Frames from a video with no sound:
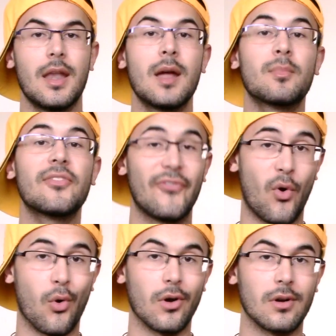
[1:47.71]
Number
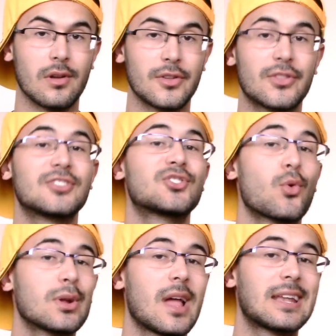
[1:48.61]
4. The
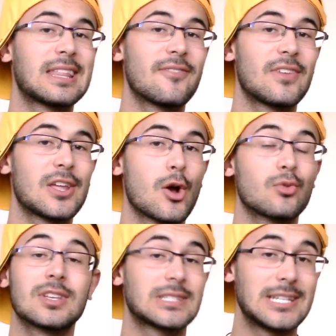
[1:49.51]
storyline in the video
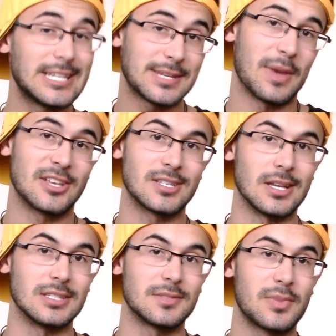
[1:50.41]
doesn't need to make
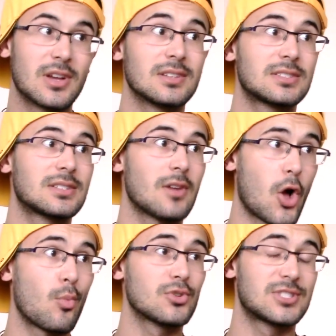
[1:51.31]
sense, because
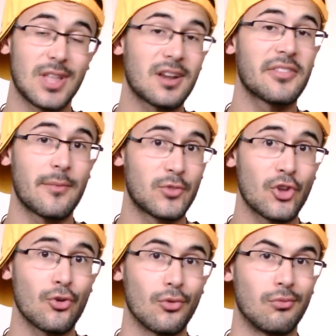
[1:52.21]
almost none of them
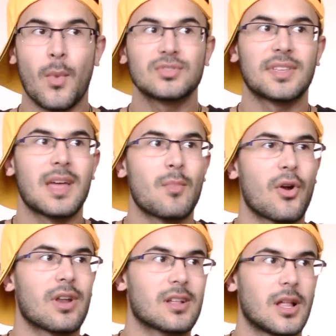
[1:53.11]
do. Most of them are
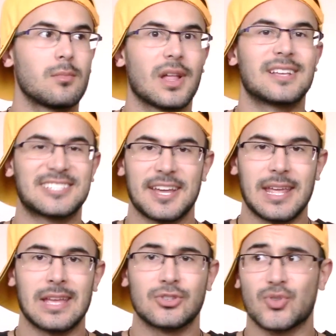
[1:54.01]
in a club-like
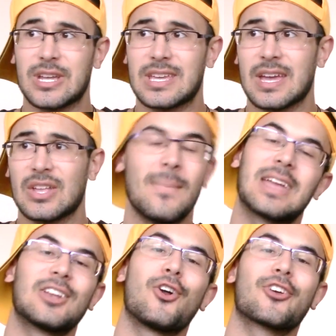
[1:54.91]
setting, drinking,
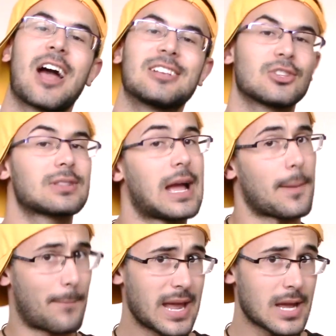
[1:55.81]
making all the guys look
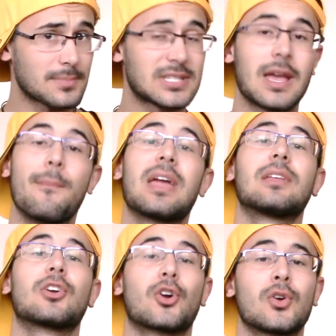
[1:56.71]
like pimps, and making
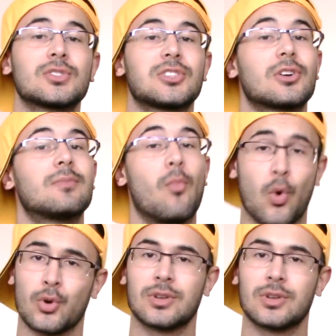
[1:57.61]
the girls look more